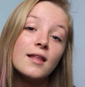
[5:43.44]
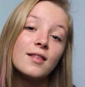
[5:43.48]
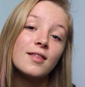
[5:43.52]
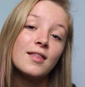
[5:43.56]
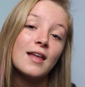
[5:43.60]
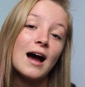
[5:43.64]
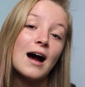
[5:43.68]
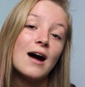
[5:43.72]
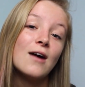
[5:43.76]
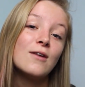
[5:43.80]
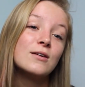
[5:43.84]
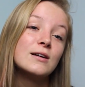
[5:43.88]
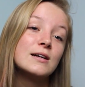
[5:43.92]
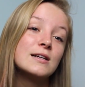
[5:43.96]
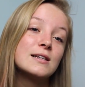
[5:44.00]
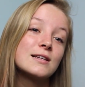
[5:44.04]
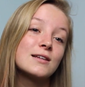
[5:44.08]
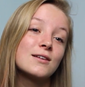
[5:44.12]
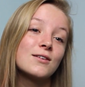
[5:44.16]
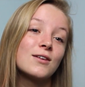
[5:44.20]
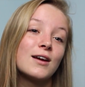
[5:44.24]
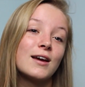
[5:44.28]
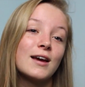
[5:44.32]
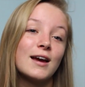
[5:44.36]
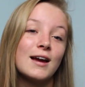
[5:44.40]
That
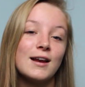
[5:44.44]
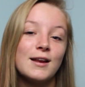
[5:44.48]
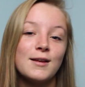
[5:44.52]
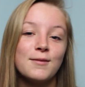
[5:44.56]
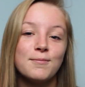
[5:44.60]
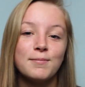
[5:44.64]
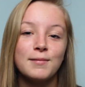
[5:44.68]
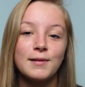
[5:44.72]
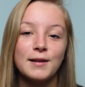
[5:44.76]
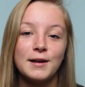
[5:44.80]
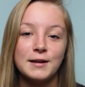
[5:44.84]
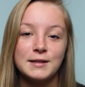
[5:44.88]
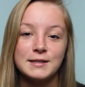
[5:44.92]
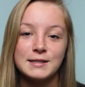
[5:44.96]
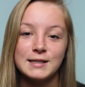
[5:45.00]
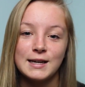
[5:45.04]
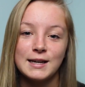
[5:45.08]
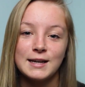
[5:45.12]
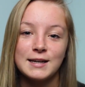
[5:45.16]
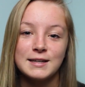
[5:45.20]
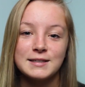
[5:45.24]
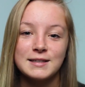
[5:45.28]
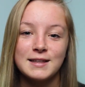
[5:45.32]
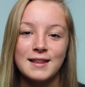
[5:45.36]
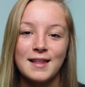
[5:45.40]
was, okay, I didn't plan to
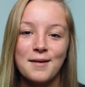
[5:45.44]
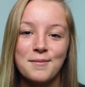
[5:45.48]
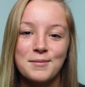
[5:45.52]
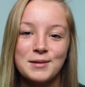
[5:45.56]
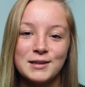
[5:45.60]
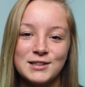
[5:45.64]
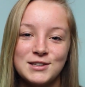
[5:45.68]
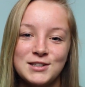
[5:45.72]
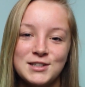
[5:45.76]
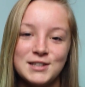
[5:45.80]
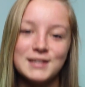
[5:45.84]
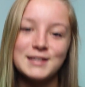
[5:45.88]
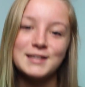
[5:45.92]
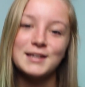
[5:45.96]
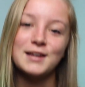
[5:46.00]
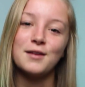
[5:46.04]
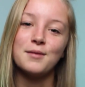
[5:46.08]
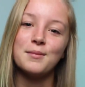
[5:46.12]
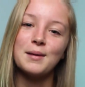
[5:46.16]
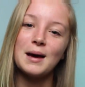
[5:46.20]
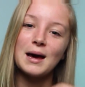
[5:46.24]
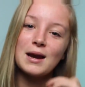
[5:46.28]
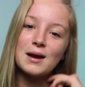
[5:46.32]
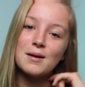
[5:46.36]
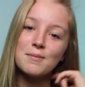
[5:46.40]
get into that much
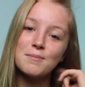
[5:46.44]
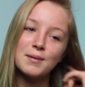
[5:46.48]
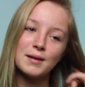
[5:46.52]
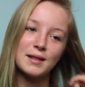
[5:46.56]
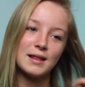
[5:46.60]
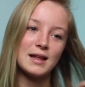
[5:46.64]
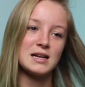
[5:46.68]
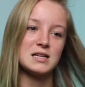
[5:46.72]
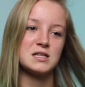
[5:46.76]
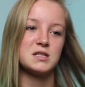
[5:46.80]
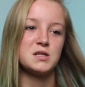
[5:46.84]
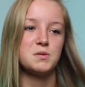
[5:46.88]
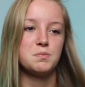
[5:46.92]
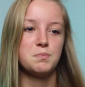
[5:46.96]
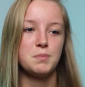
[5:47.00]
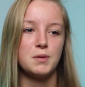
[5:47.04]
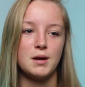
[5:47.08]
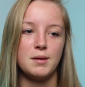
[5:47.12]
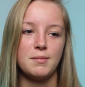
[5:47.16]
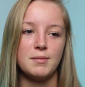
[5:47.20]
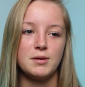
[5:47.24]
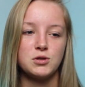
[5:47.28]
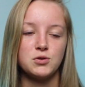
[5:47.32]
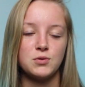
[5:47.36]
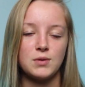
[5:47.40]
detail about it, but that's
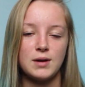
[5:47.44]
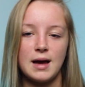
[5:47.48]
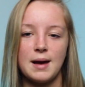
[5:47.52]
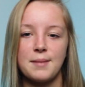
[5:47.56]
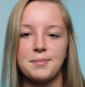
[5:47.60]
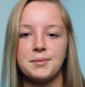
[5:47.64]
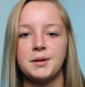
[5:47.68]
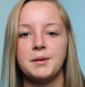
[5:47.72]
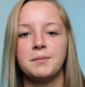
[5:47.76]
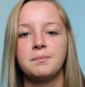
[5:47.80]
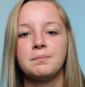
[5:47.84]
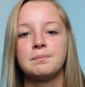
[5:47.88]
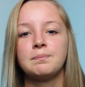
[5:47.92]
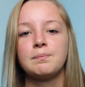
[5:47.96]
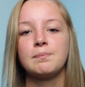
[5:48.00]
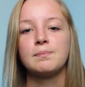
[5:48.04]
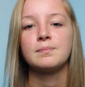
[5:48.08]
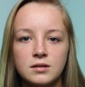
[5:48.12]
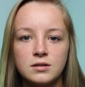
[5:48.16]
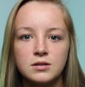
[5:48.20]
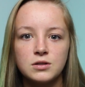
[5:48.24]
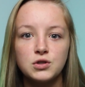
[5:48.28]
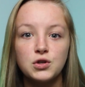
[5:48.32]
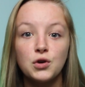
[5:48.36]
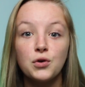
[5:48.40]
pretty much what happened.
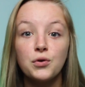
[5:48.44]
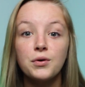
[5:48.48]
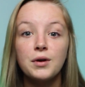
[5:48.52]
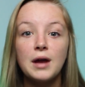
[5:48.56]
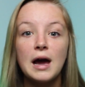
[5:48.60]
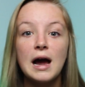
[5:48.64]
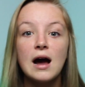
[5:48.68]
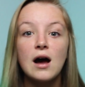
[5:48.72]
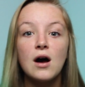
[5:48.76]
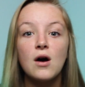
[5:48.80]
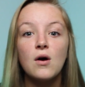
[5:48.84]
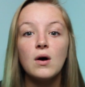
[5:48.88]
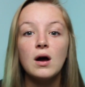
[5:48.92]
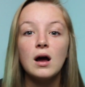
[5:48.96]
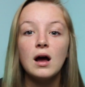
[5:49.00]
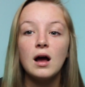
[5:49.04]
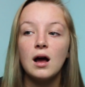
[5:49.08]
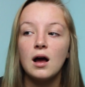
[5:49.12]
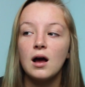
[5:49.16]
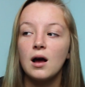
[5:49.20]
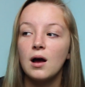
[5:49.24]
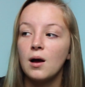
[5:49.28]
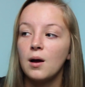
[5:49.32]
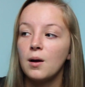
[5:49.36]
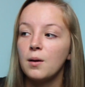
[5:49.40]
So
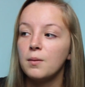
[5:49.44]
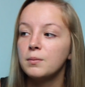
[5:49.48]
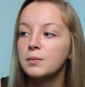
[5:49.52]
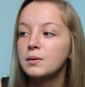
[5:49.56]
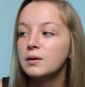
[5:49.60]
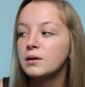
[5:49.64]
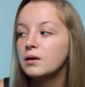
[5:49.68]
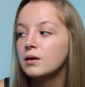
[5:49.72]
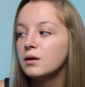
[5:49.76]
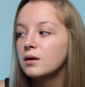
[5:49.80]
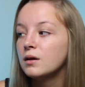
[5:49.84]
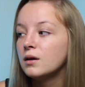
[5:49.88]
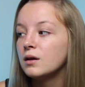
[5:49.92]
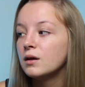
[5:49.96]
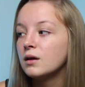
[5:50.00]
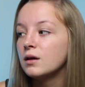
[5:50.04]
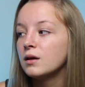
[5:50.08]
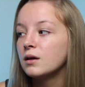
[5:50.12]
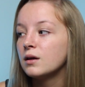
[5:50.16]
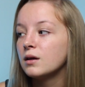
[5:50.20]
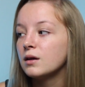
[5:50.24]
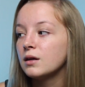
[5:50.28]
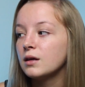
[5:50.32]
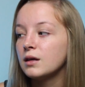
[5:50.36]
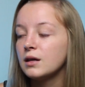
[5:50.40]
now,
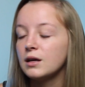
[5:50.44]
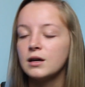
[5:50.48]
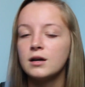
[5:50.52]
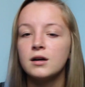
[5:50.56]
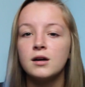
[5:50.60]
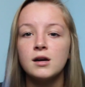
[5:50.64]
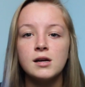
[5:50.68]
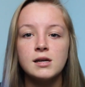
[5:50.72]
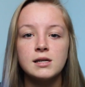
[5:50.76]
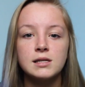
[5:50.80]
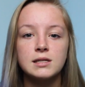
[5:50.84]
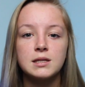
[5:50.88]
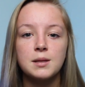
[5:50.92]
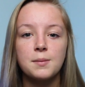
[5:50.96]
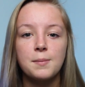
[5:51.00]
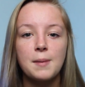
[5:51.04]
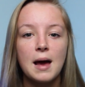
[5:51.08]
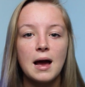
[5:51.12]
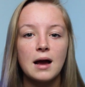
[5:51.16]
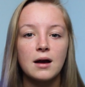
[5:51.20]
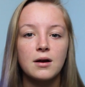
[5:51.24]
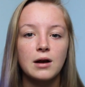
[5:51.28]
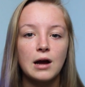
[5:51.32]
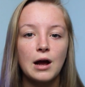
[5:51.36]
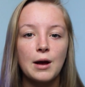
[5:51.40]
here is the
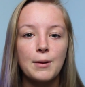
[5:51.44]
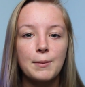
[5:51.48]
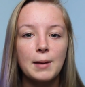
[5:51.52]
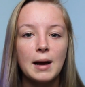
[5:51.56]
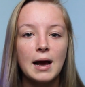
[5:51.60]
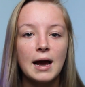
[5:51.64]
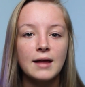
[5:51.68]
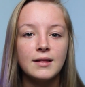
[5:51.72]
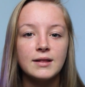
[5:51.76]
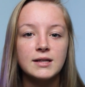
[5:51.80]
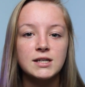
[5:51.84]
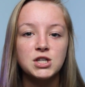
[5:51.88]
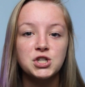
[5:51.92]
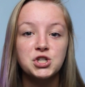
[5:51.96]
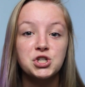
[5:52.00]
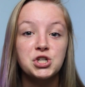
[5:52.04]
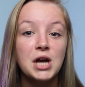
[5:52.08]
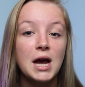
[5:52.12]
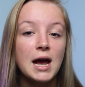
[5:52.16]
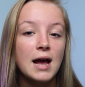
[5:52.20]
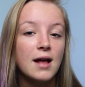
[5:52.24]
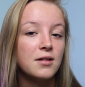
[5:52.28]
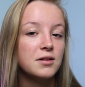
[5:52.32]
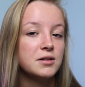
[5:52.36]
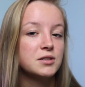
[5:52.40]
background behind this
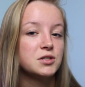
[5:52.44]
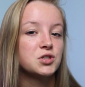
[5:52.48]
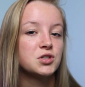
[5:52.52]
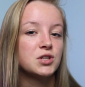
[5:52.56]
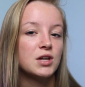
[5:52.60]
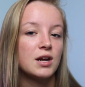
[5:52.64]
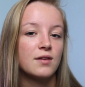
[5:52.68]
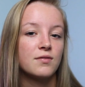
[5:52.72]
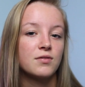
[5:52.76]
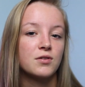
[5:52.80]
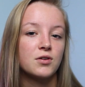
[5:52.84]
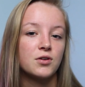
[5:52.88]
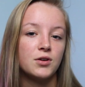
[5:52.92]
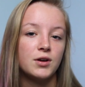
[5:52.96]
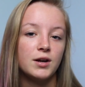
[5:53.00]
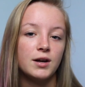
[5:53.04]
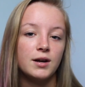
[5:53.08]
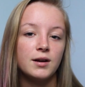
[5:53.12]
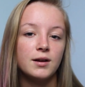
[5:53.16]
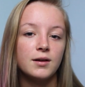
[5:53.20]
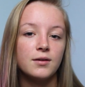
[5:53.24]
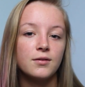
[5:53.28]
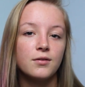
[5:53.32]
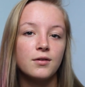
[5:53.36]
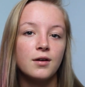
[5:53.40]
challenge that I've
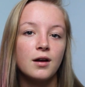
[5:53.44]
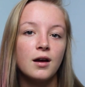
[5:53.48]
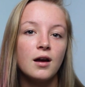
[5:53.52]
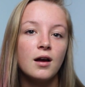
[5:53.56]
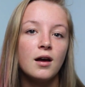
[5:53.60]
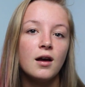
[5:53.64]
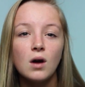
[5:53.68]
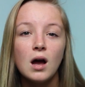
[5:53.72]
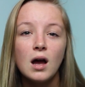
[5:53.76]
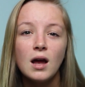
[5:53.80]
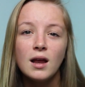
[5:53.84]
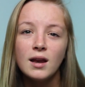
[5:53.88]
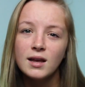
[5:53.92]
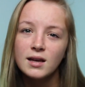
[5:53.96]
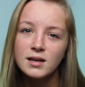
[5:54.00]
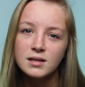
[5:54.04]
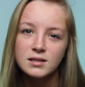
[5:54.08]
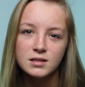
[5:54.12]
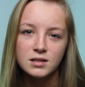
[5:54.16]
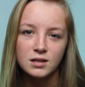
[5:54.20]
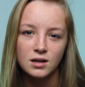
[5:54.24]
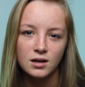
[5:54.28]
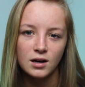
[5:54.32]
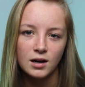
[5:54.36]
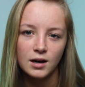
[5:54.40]
created. On
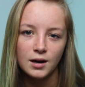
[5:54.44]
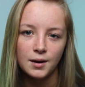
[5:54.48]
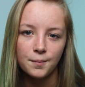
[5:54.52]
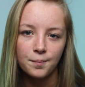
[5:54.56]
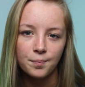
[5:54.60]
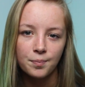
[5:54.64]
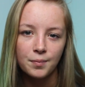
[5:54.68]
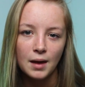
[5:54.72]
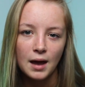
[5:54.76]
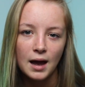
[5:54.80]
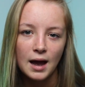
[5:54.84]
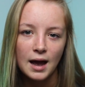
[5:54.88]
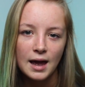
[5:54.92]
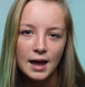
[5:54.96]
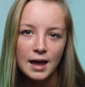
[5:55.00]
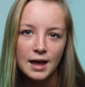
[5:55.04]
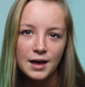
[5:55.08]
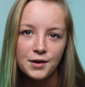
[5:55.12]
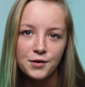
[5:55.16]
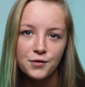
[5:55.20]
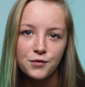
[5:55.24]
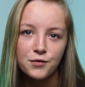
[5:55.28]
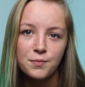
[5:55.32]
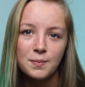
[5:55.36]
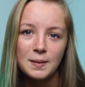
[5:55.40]
Instagram, I
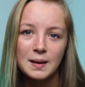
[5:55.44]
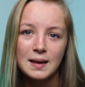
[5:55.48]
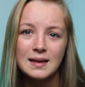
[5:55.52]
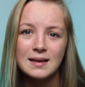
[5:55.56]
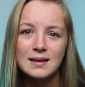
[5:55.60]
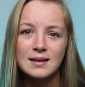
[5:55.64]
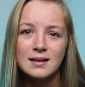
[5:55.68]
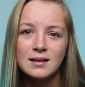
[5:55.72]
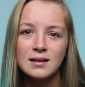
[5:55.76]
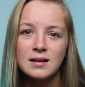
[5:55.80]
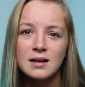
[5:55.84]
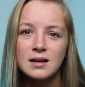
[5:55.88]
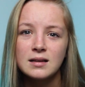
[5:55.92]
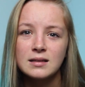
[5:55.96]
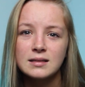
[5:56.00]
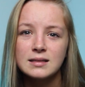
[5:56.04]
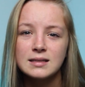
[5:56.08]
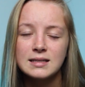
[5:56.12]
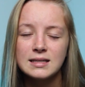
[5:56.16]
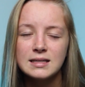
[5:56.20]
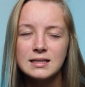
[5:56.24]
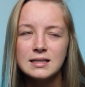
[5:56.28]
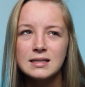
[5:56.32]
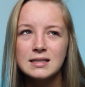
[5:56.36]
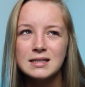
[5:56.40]
have been
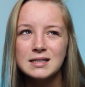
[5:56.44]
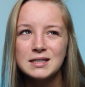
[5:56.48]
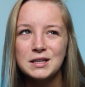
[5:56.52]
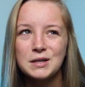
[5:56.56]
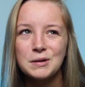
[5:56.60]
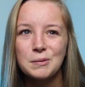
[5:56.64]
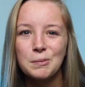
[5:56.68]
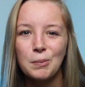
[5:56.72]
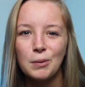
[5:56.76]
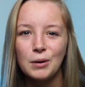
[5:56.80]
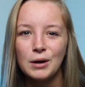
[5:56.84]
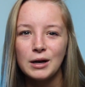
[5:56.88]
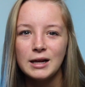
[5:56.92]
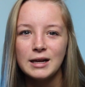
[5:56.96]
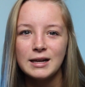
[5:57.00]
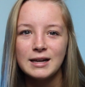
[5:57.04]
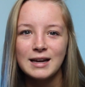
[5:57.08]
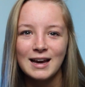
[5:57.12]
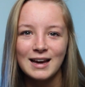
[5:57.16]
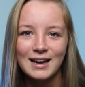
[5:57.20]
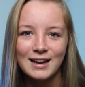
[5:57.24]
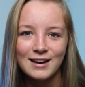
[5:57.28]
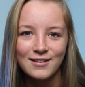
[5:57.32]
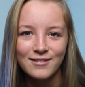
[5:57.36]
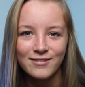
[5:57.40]
seeing some pretty
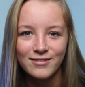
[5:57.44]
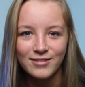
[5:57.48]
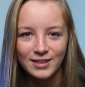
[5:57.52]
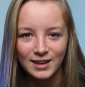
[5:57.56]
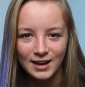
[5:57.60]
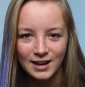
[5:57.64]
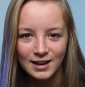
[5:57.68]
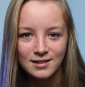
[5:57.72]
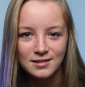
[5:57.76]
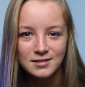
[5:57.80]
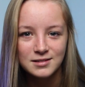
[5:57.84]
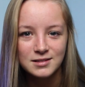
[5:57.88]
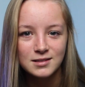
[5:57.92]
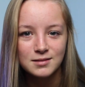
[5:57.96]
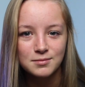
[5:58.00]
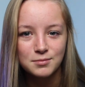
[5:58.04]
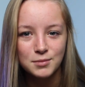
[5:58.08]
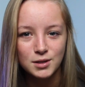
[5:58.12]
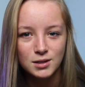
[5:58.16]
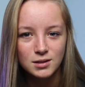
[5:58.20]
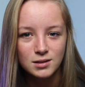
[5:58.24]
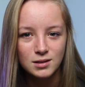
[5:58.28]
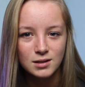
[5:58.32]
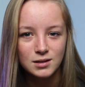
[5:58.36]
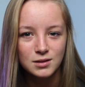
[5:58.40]
negative things,
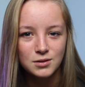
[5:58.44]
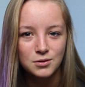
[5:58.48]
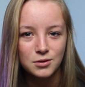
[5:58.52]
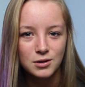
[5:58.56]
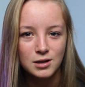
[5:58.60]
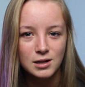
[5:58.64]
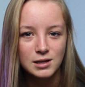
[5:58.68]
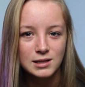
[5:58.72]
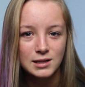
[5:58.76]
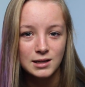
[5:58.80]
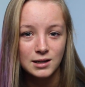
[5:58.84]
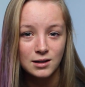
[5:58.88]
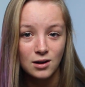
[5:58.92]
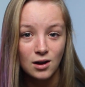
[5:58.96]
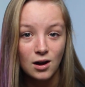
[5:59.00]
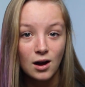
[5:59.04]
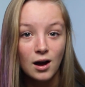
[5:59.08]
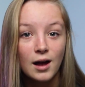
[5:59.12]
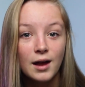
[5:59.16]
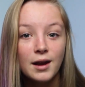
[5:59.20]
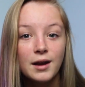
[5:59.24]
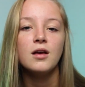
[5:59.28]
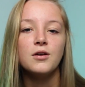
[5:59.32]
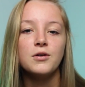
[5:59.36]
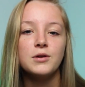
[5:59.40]
mostly towards
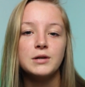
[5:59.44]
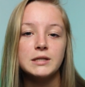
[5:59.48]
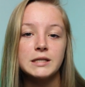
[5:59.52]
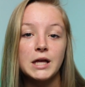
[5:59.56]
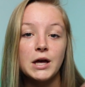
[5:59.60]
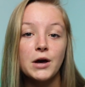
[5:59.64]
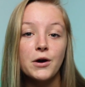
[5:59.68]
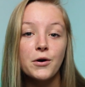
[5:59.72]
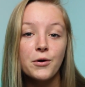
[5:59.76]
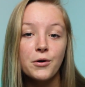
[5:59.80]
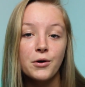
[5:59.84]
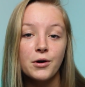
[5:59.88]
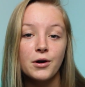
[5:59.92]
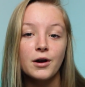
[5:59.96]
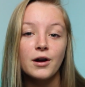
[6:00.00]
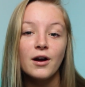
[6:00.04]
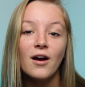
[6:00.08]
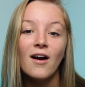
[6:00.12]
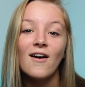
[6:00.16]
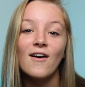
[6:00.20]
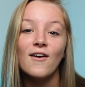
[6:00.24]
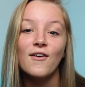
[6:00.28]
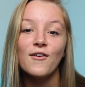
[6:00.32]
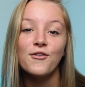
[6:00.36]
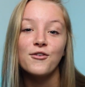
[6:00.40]
Adnan, who is the
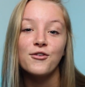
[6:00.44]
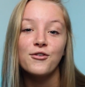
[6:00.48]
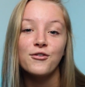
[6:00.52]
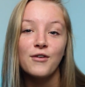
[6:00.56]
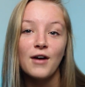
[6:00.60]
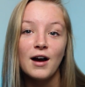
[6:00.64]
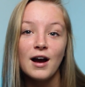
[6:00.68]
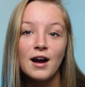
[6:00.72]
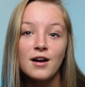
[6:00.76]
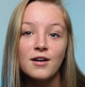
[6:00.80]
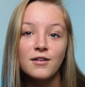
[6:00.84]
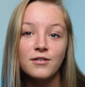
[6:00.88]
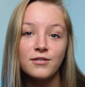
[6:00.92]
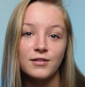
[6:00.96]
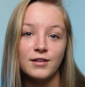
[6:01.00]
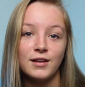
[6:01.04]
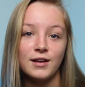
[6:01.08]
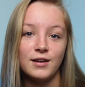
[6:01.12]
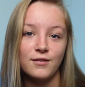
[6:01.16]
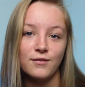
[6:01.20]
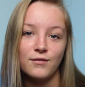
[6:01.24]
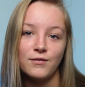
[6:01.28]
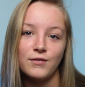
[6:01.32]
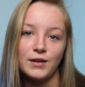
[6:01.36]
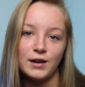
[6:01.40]
owner of Fireflame